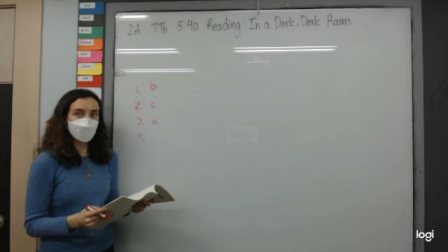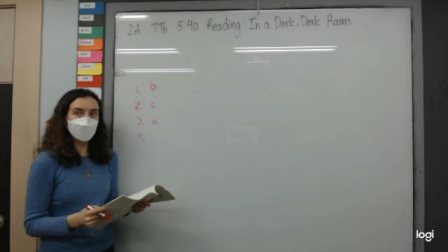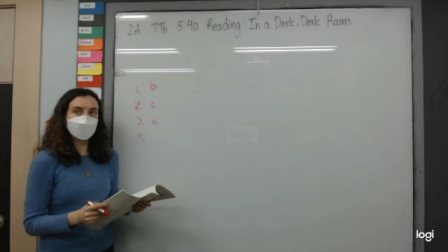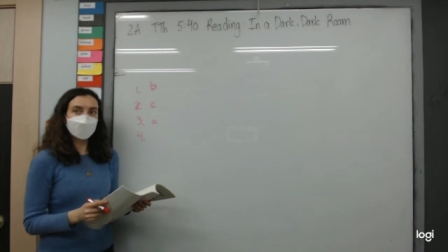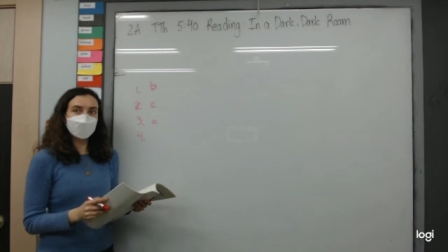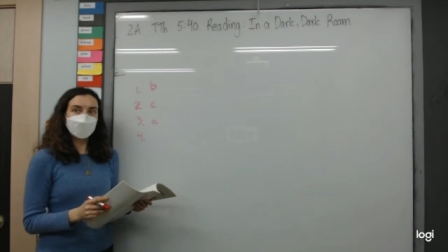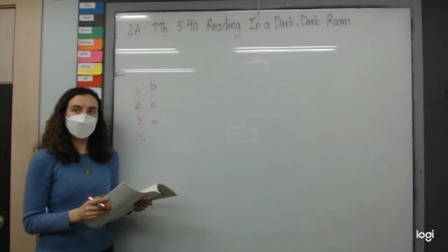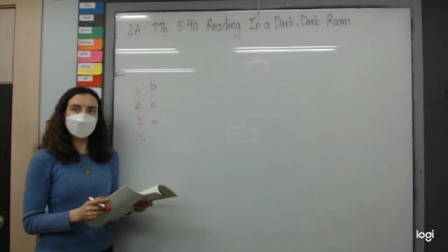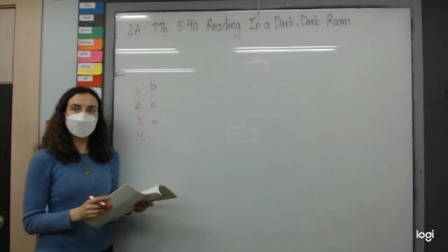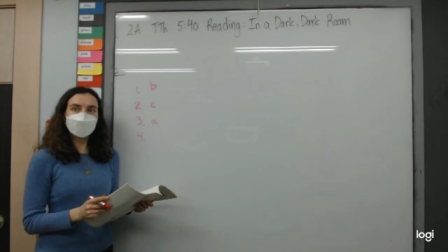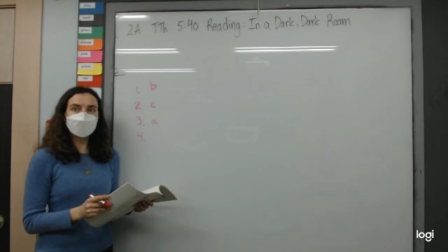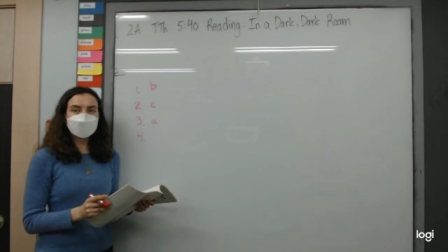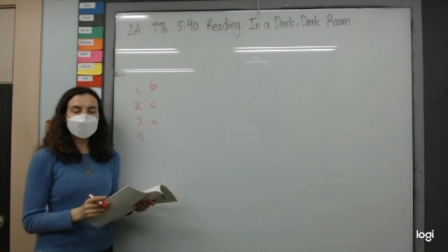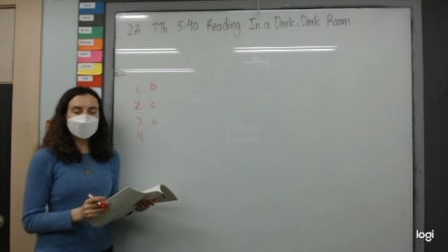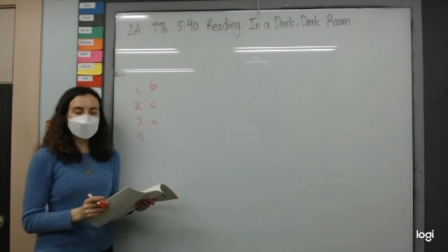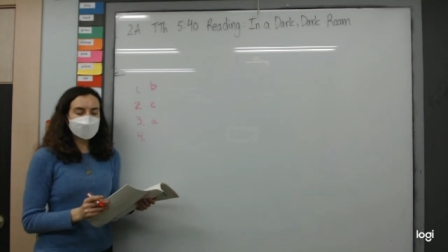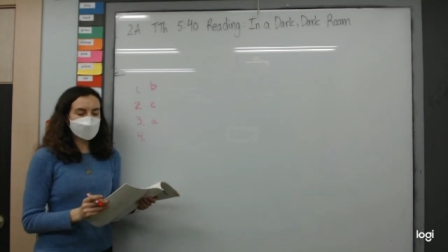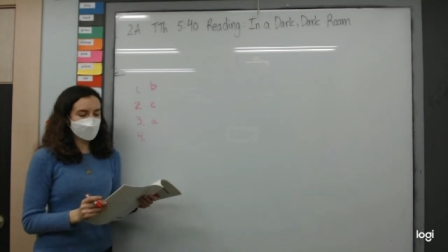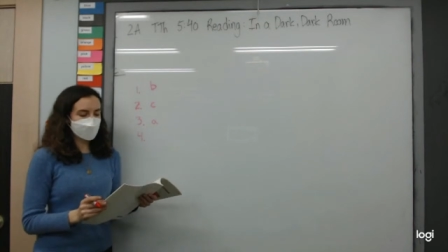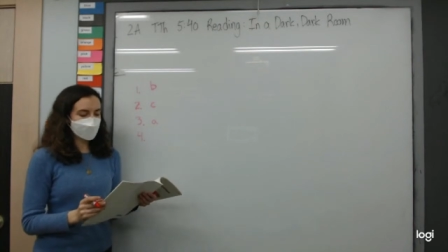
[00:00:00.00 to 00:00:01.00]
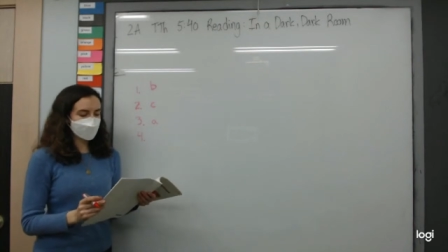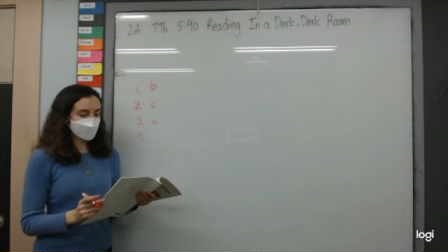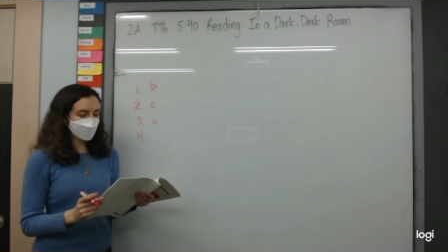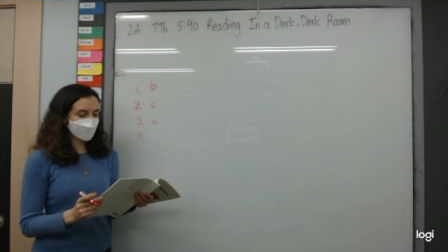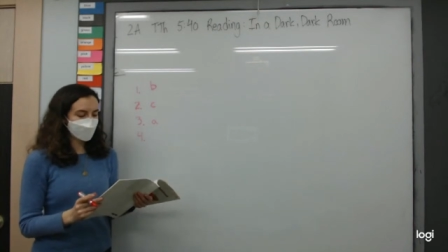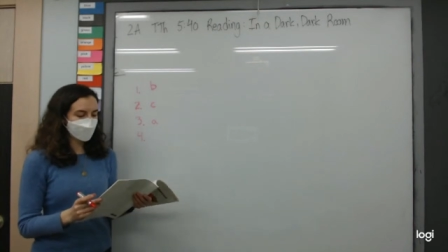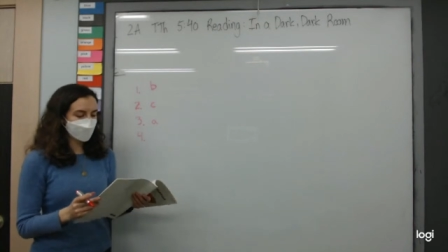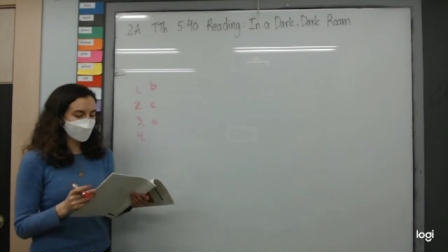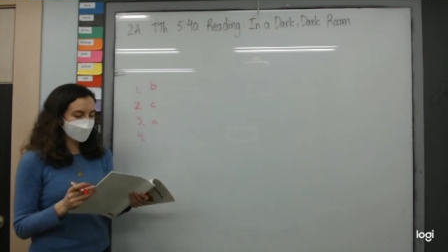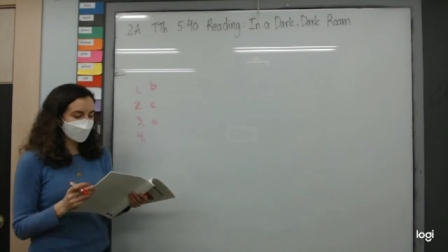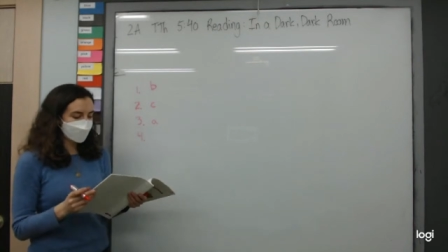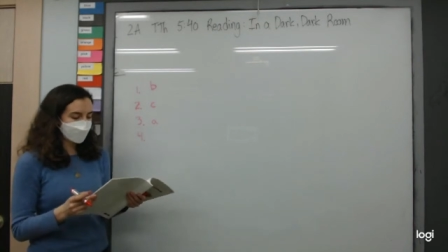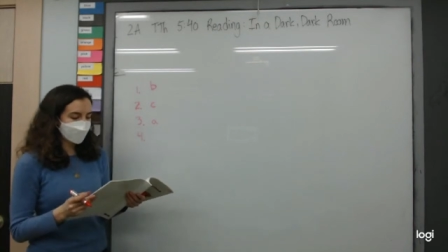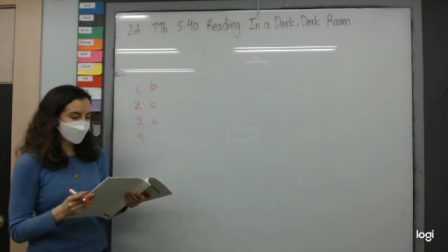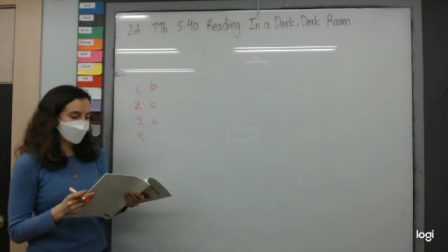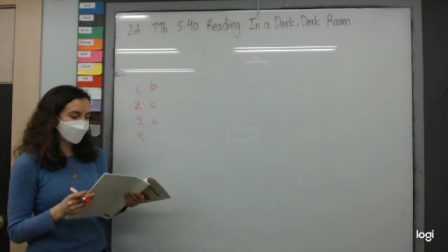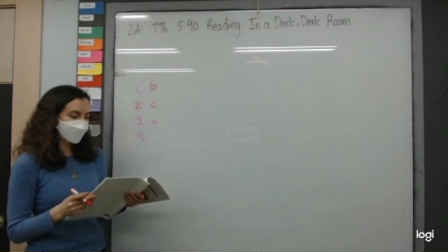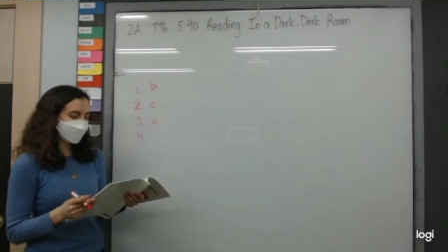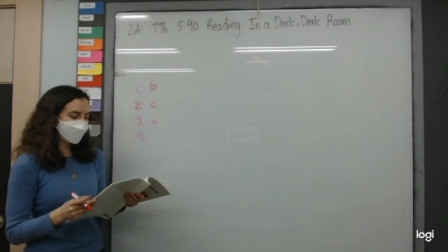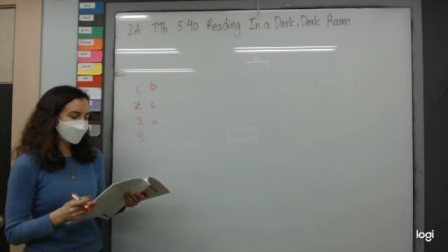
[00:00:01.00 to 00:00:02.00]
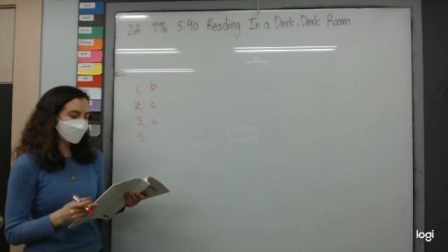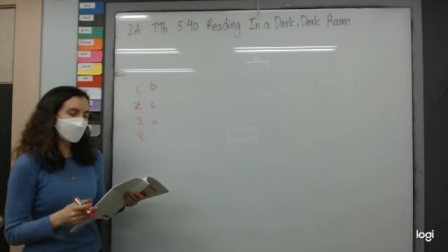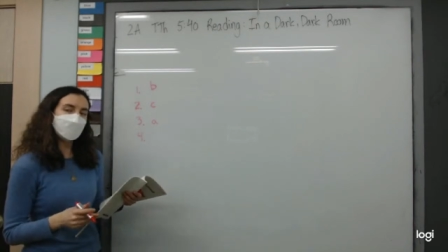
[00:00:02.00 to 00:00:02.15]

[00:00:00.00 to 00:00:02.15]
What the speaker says: so here's a hint. For shoes,